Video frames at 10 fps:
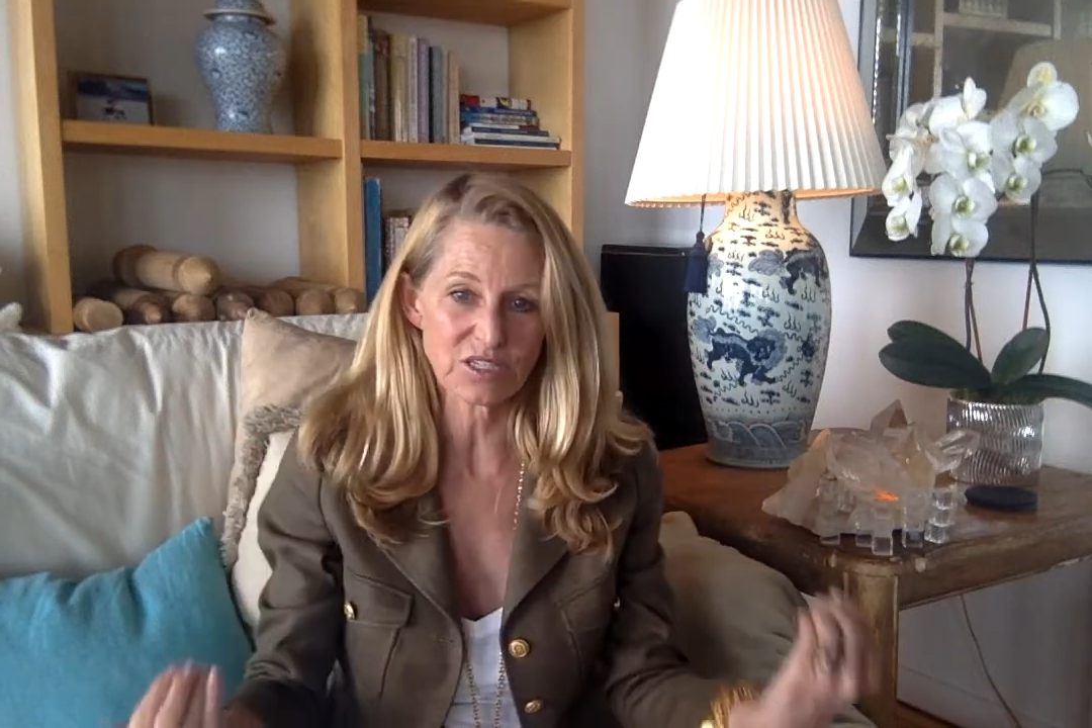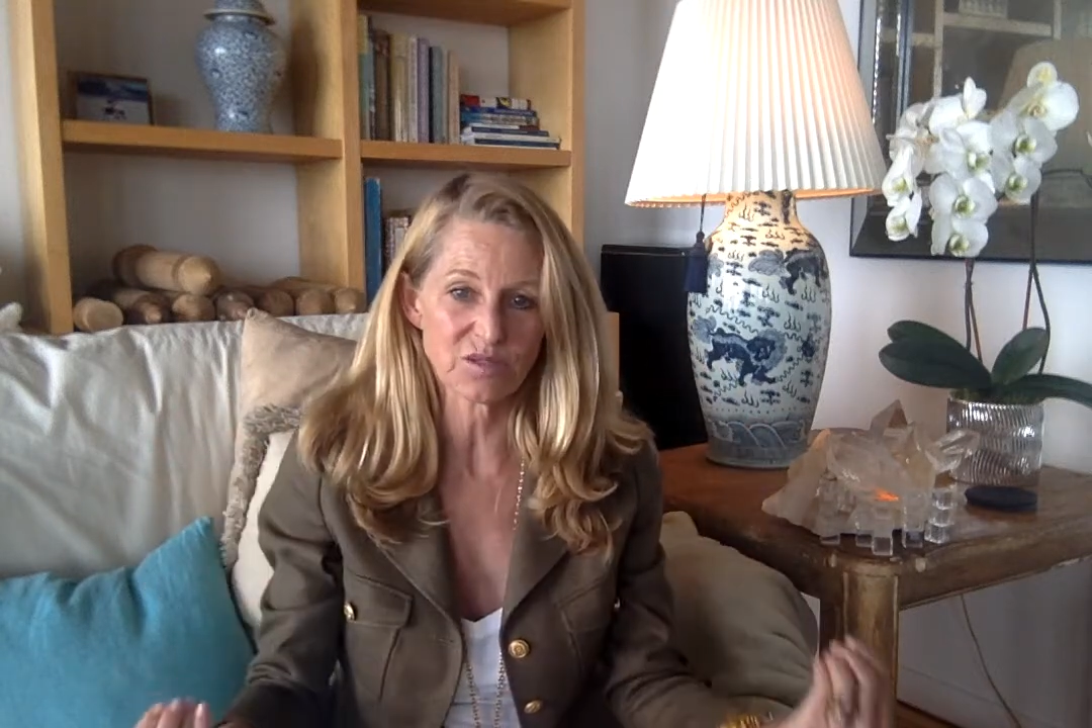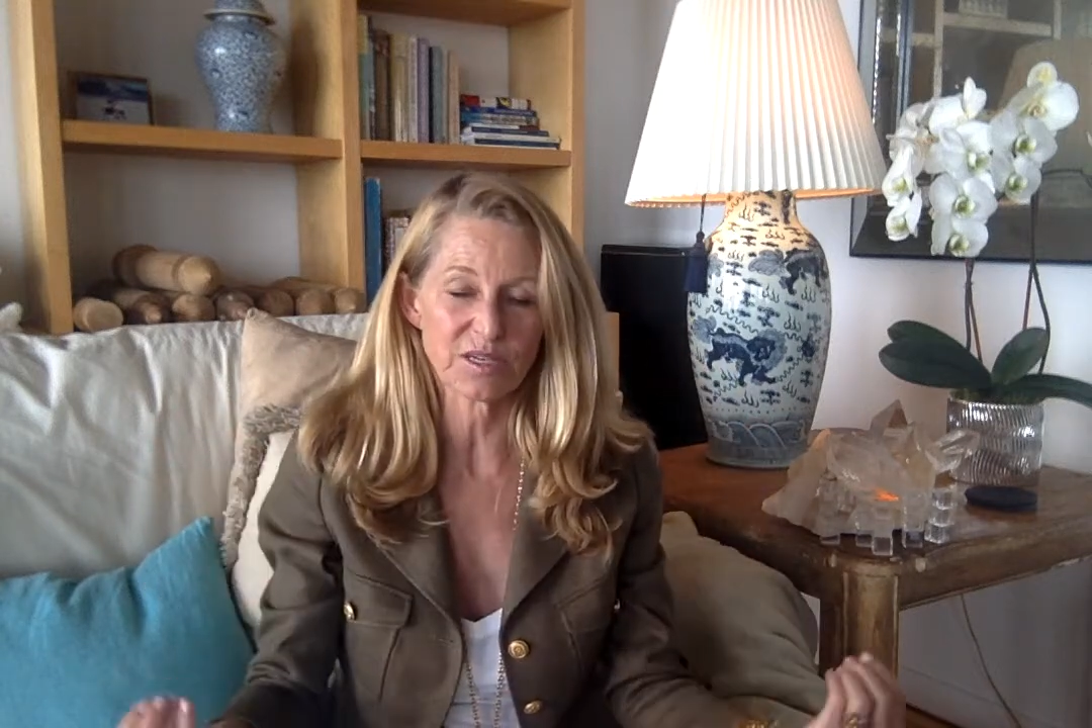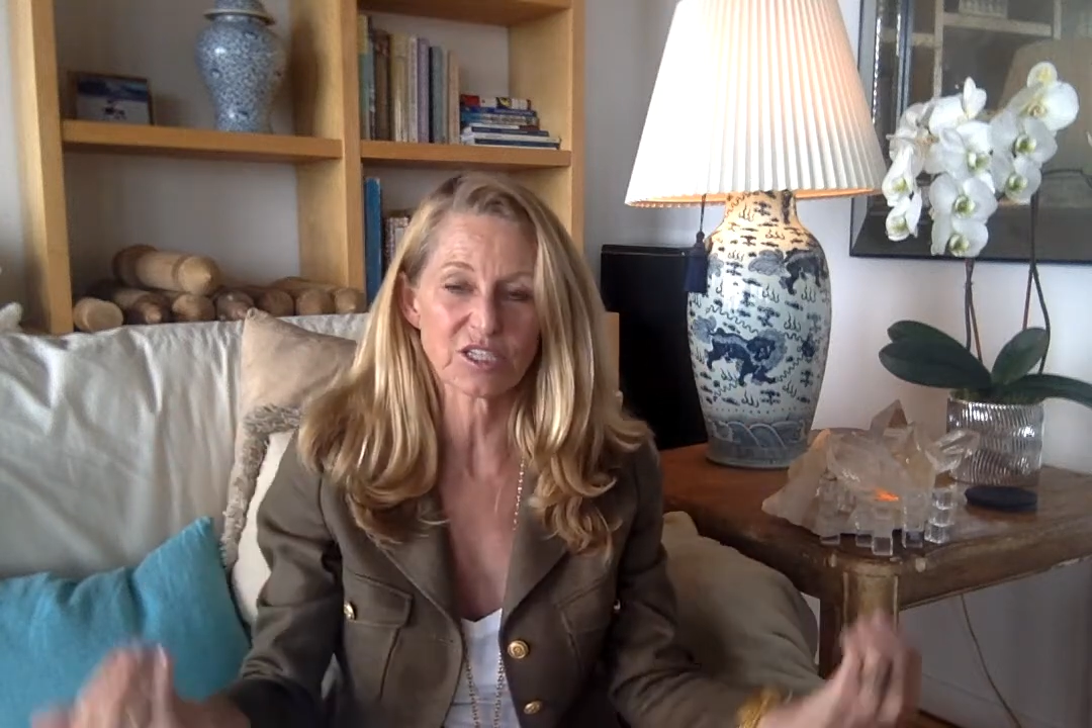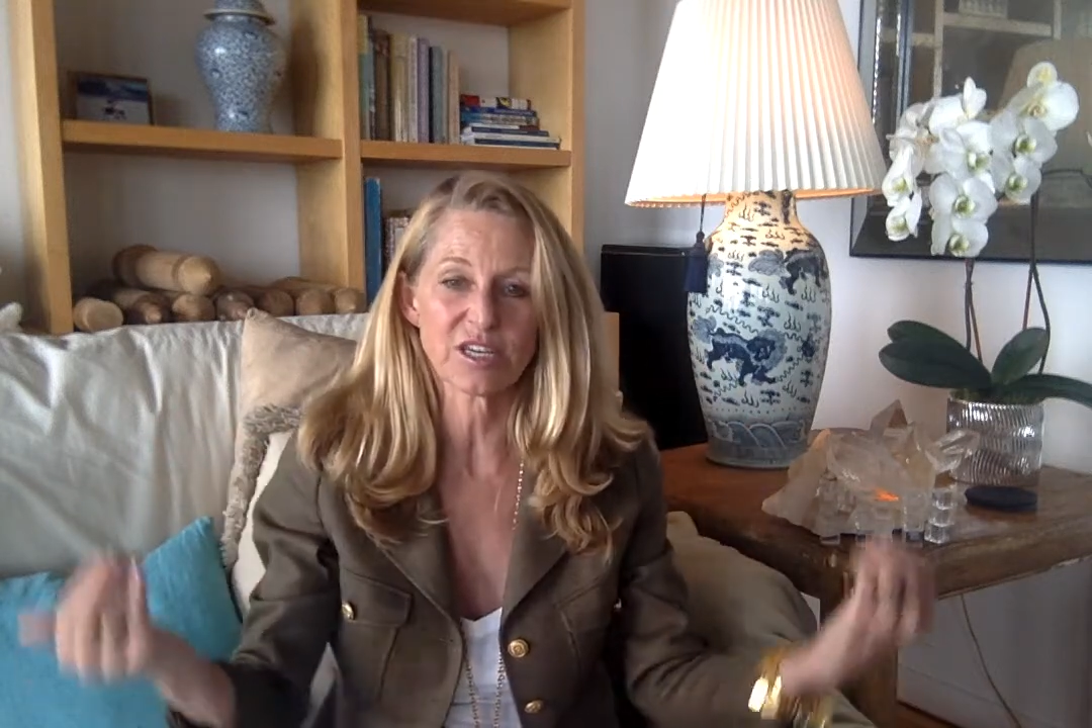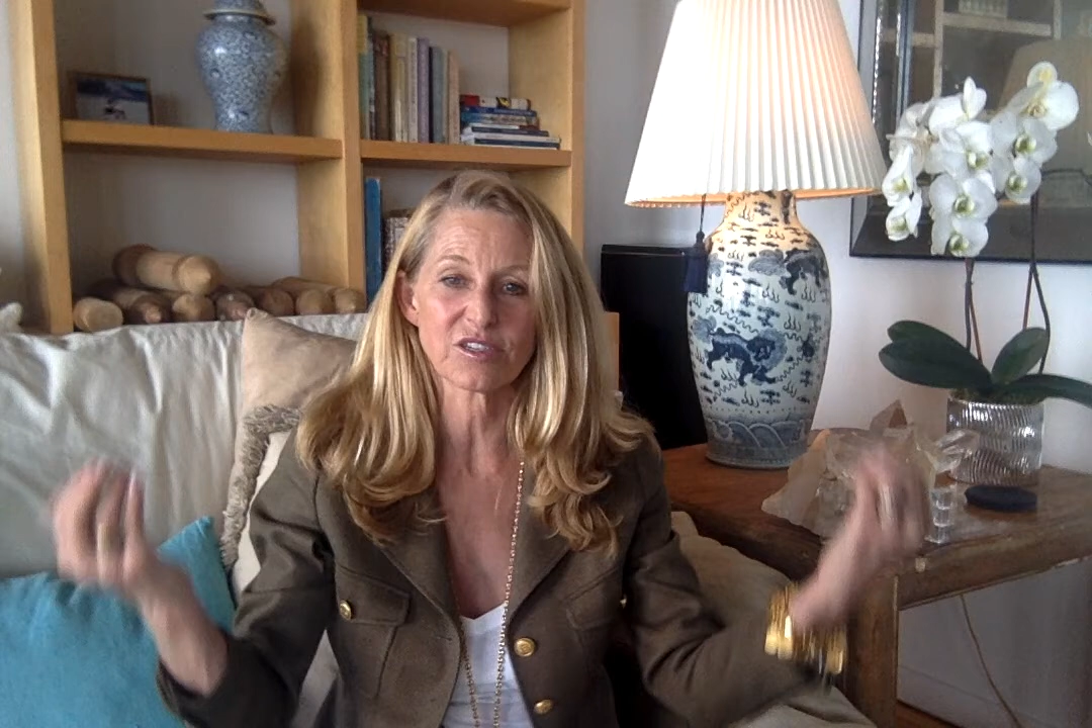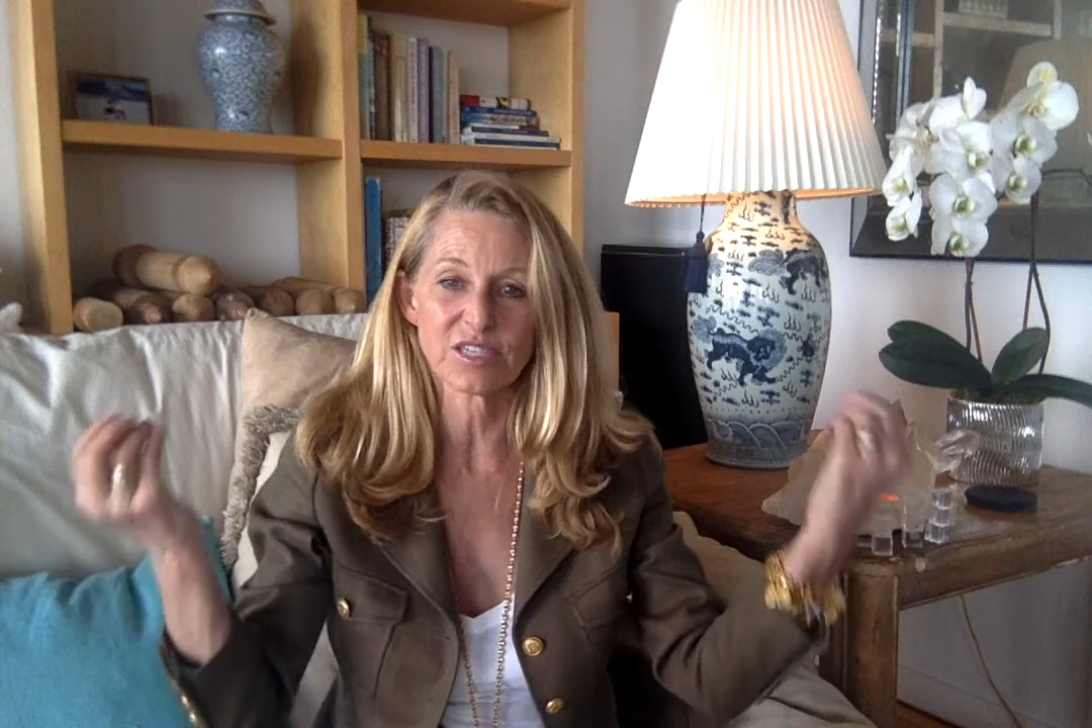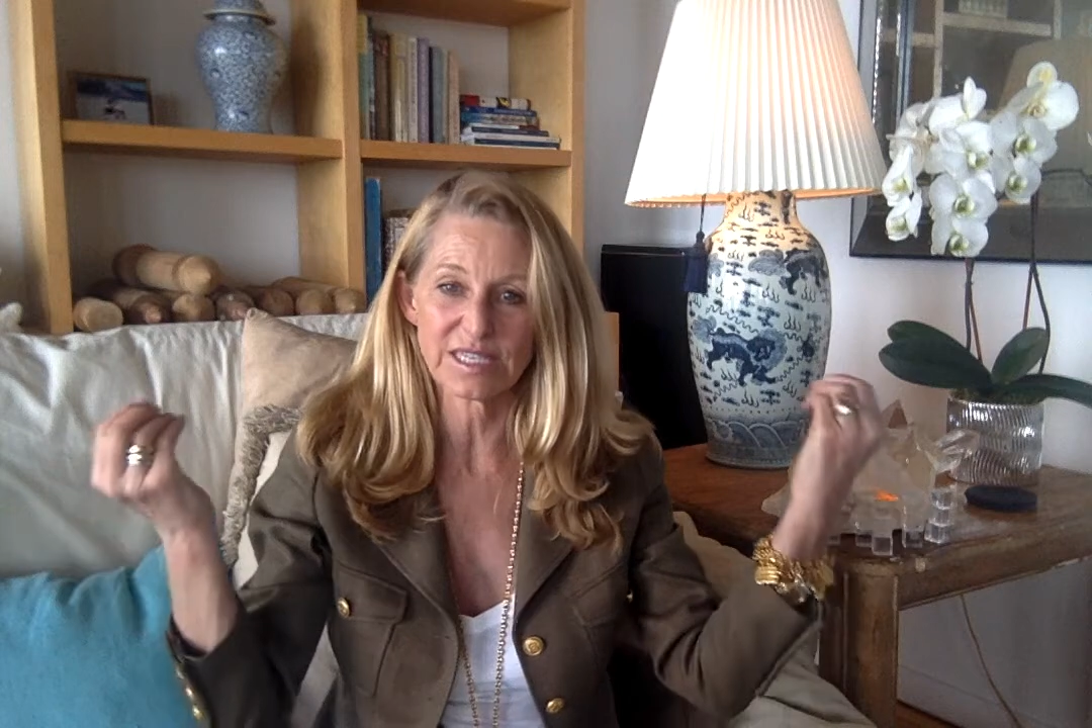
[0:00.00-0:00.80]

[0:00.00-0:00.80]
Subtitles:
too much energy.